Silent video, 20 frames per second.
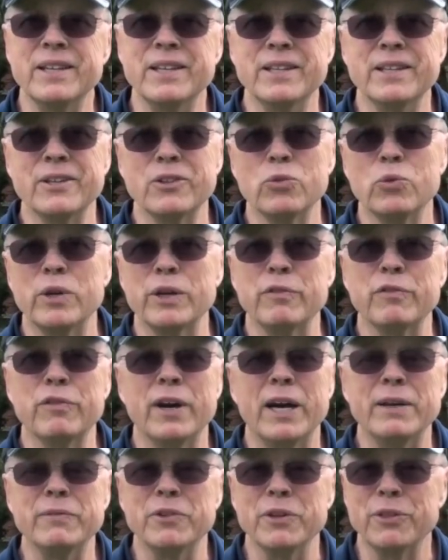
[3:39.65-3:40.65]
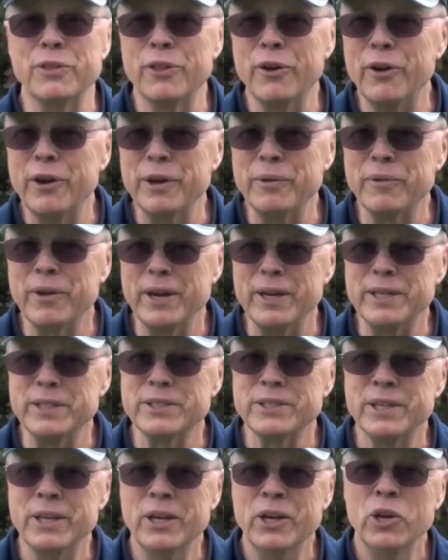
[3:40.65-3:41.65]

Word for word: in the 25 to 30 range,